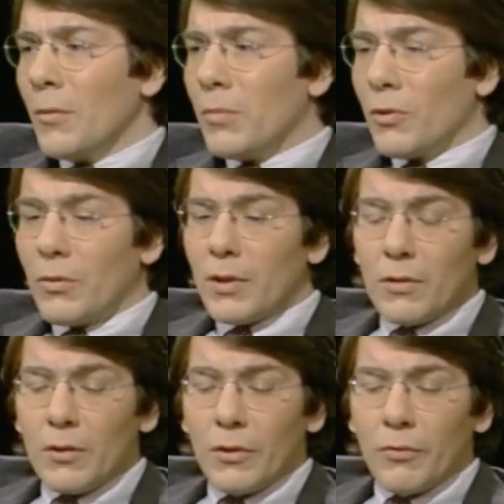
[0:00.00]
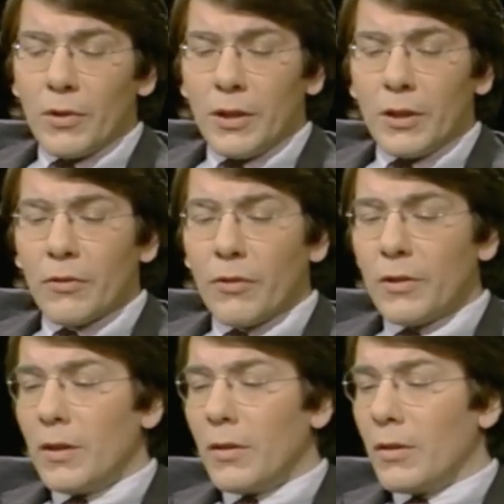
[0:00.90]
But what looks really
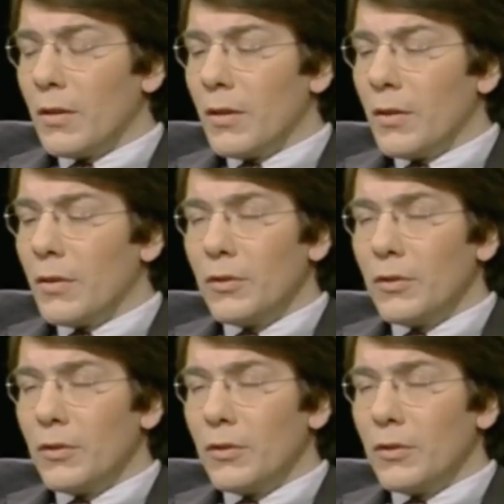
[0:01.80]
interesting is